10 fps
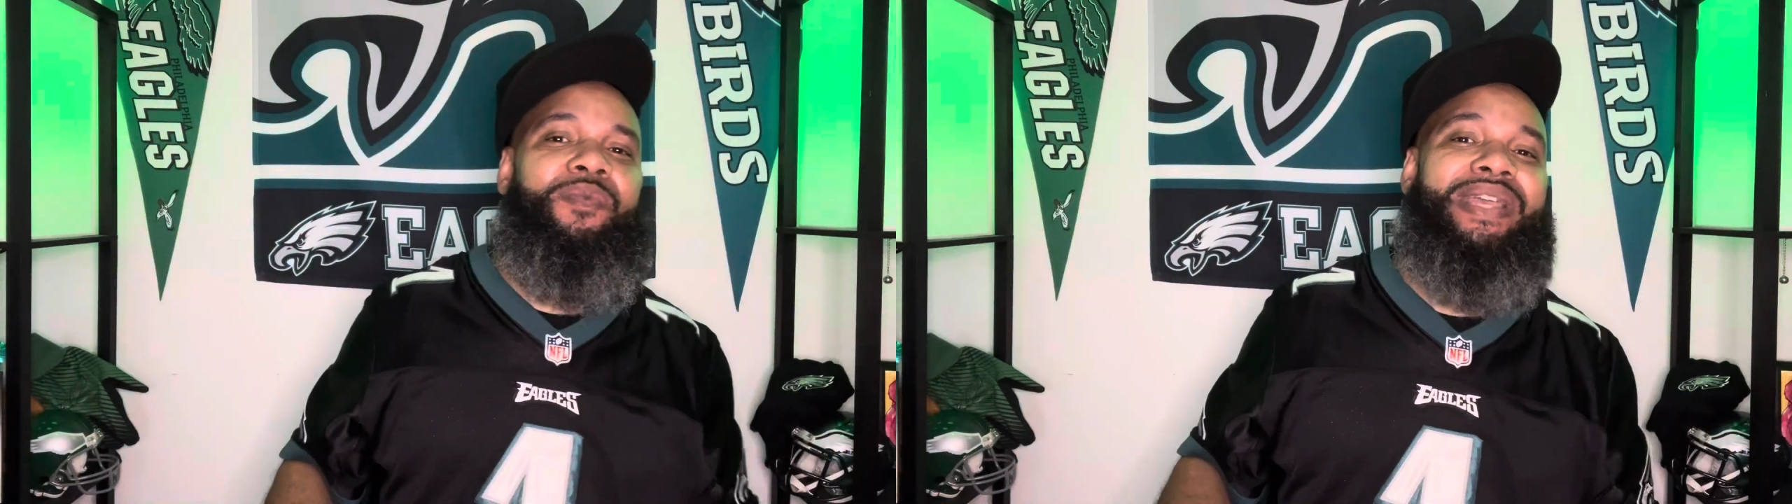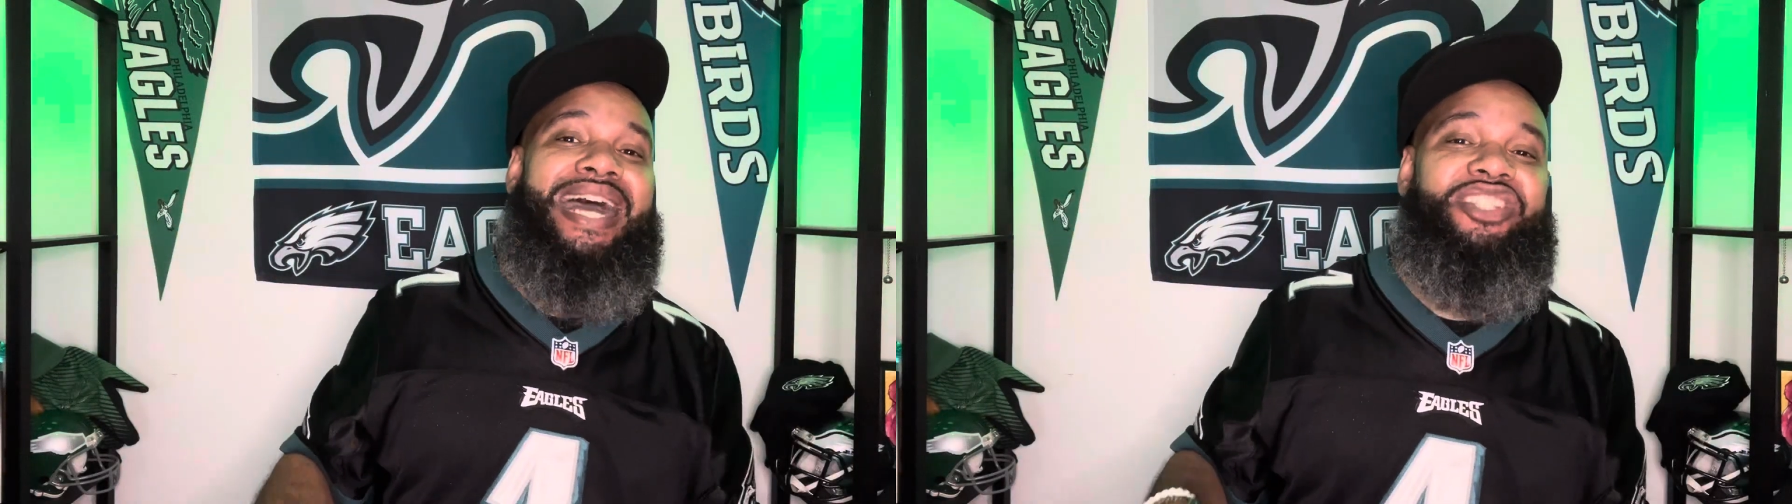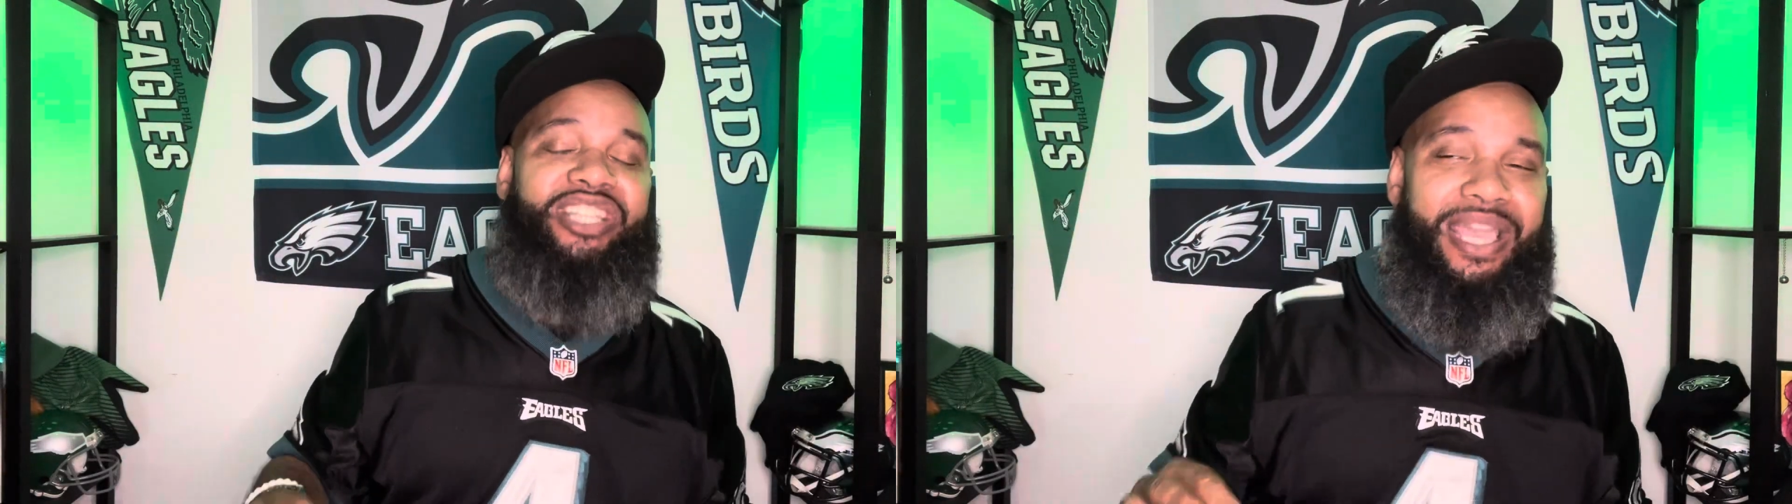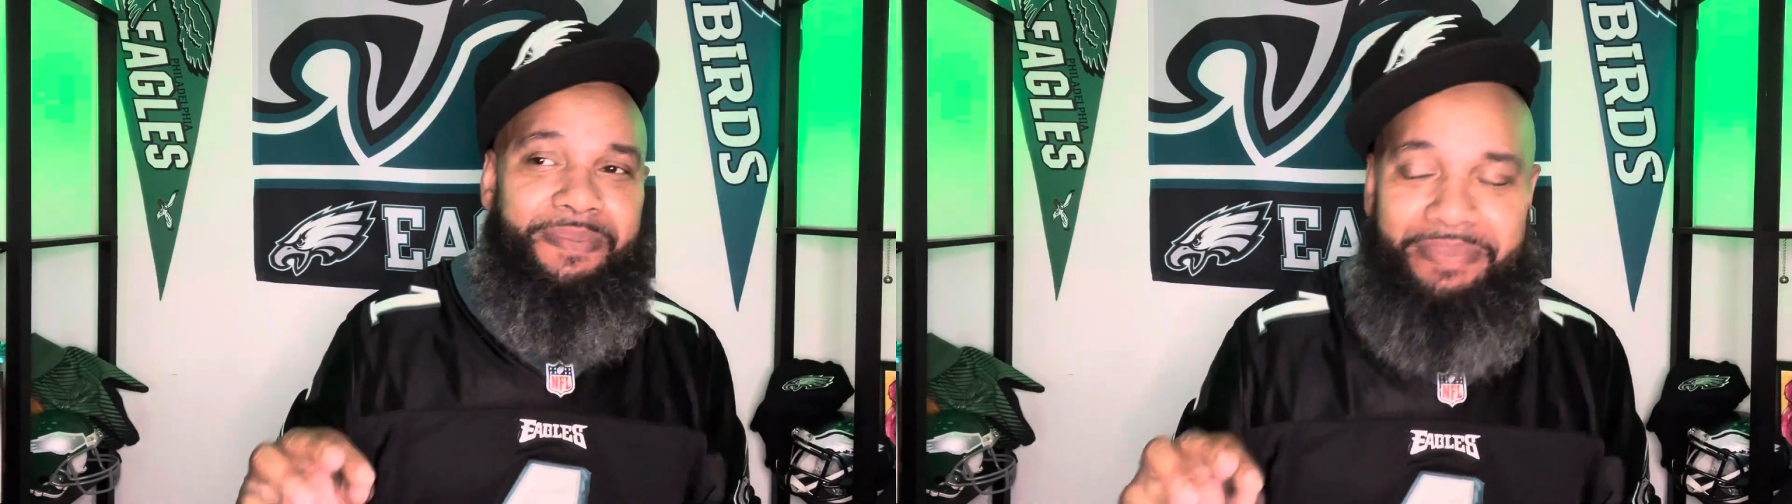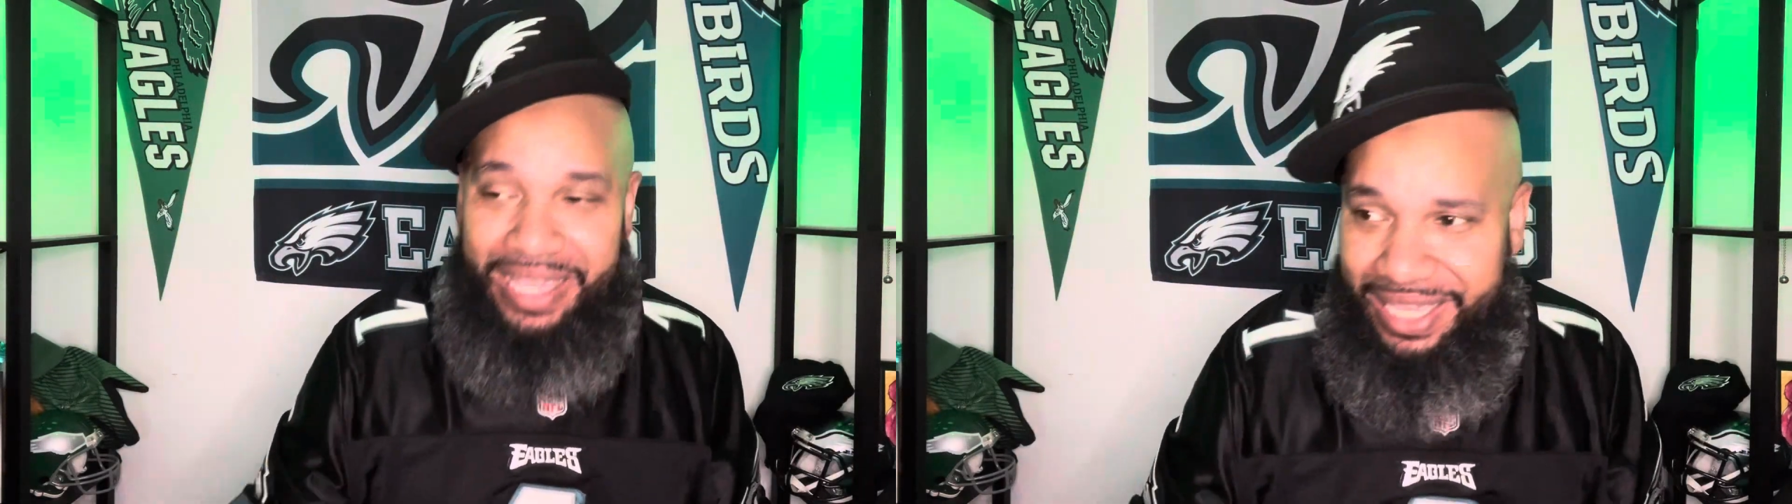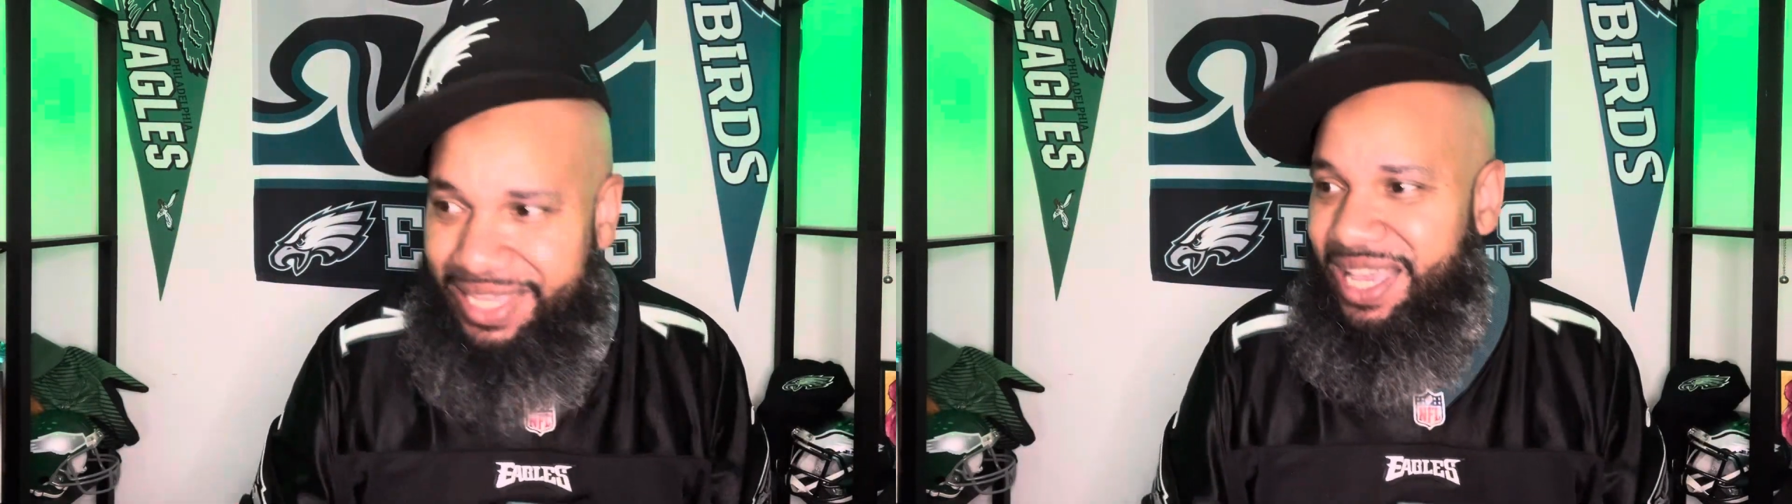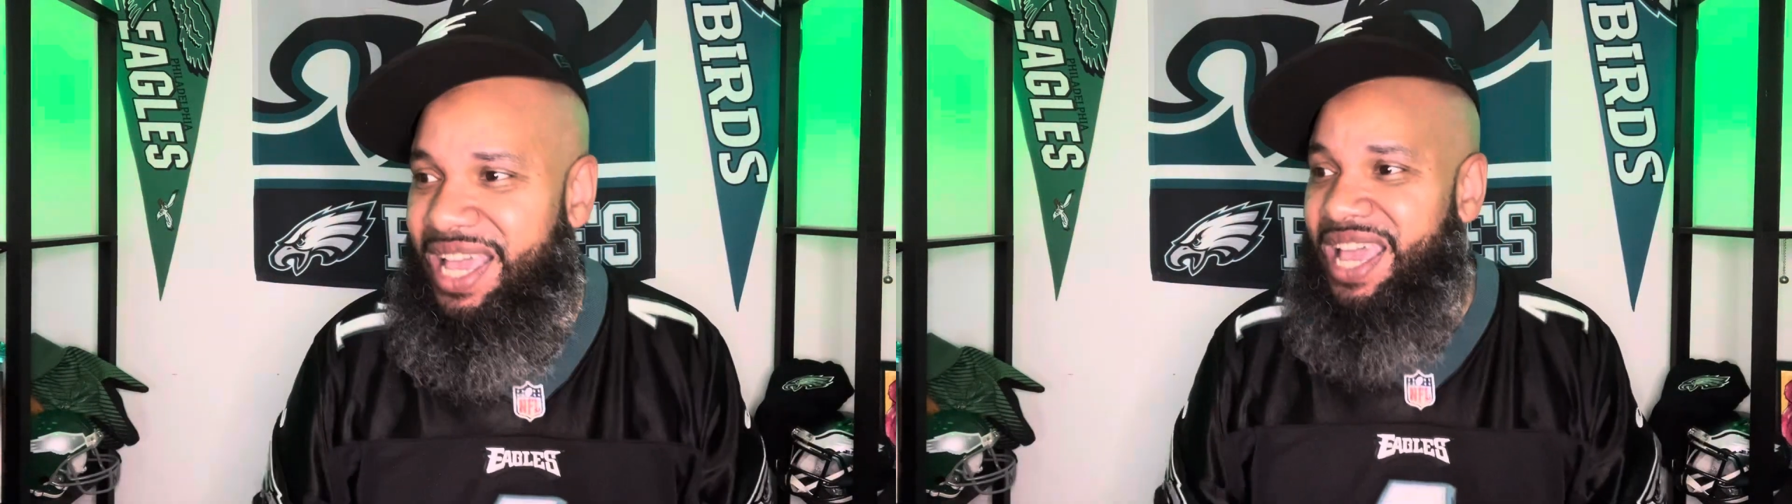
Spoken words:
we got JB.